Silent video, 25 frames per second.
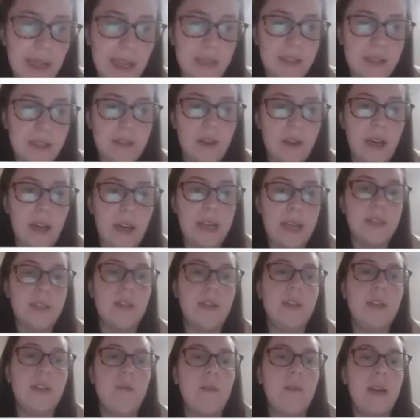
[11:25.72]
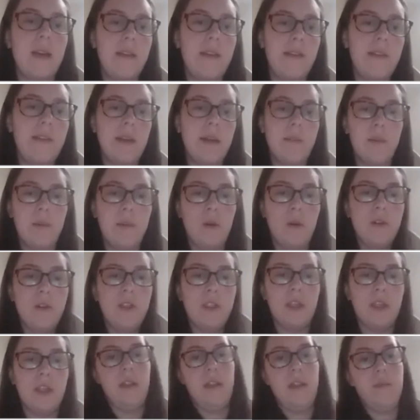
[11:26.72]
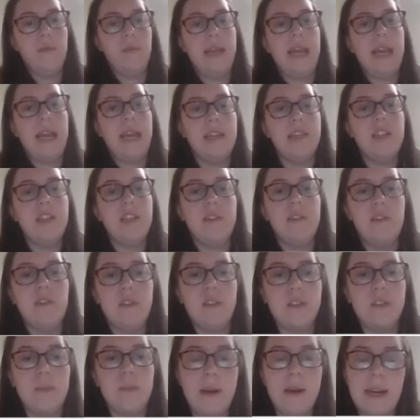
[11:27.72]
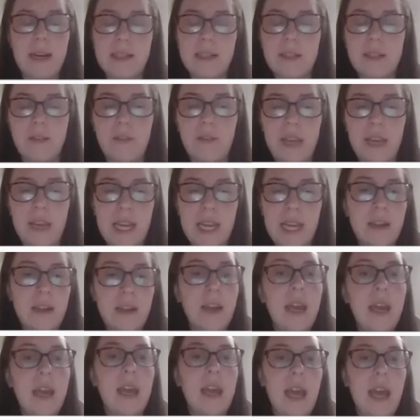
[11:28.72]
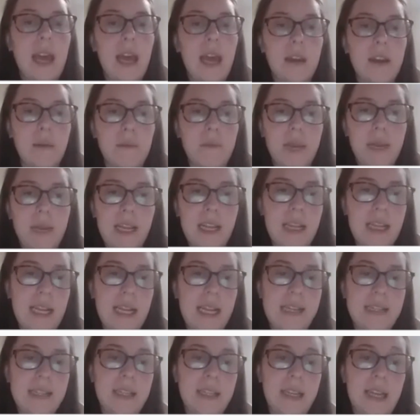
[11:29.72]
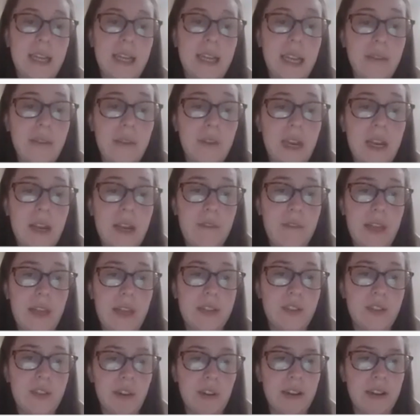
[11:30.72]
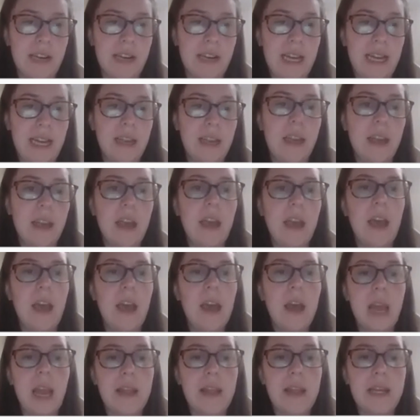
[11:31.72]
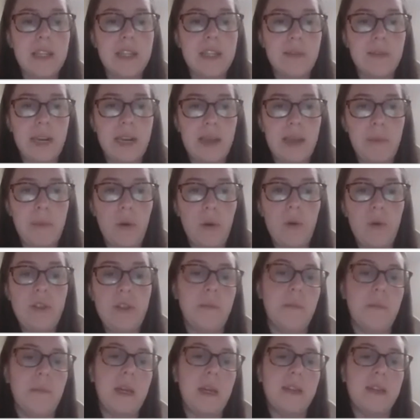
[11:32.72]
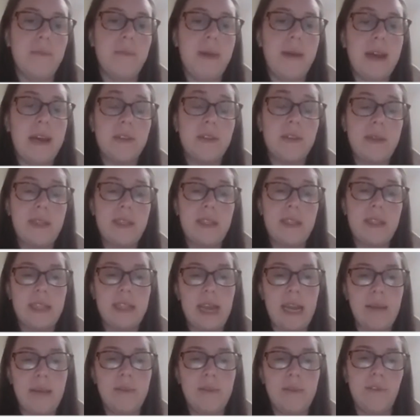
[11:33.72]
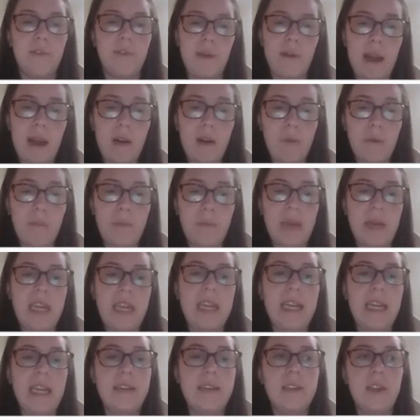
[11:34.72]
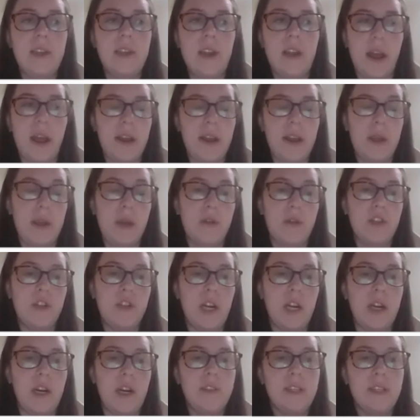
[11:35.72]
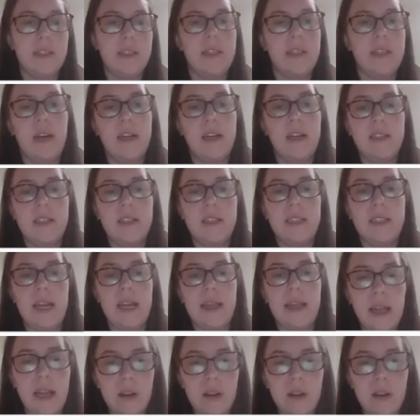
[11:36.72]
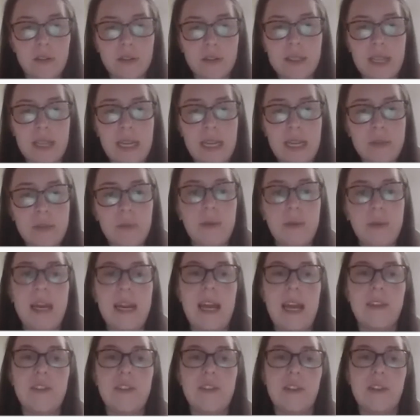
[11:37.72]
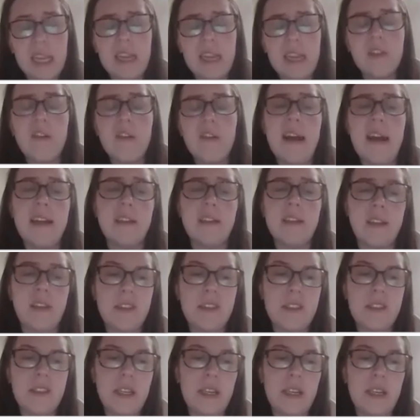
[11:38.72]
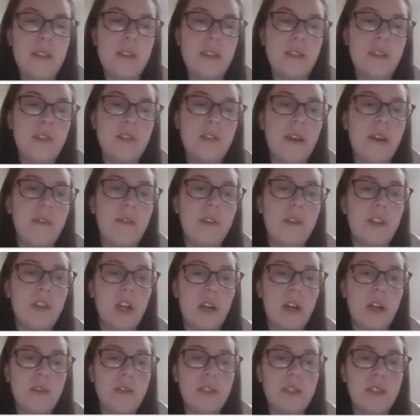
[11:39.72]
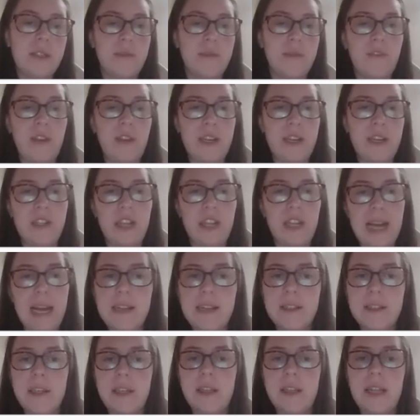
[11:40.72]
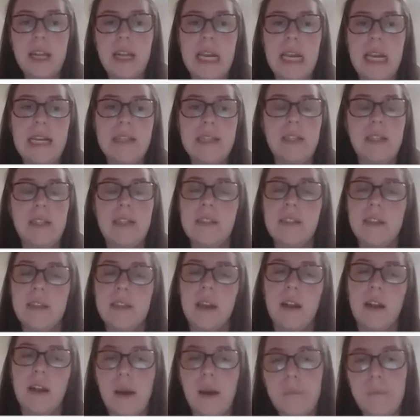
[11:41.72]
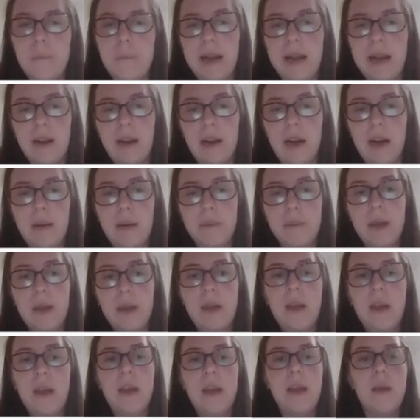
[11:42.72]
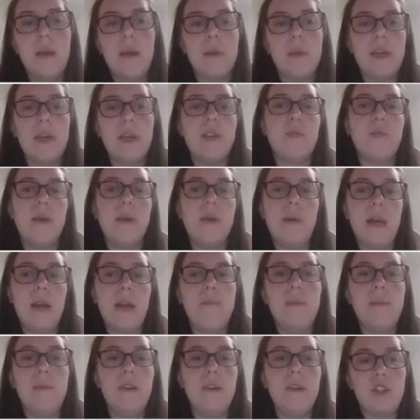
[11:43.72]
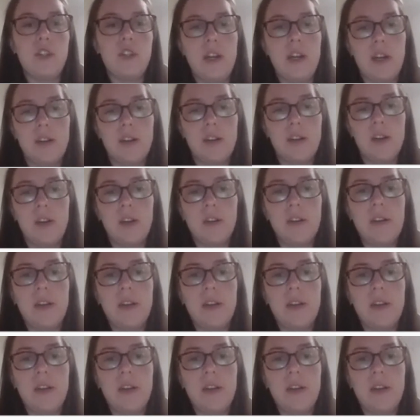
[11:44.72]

sign. So it's really, really important that we get children to persevere and complete the lesson, even if they're struggling. And that's really important because Maths-Whizz adapts throughout, but it needs to know that your child doesn't understand that concept by entering incorrect answers. So if a child doesn't finish a lesson, that lesson is going to come back up because we won't move a child on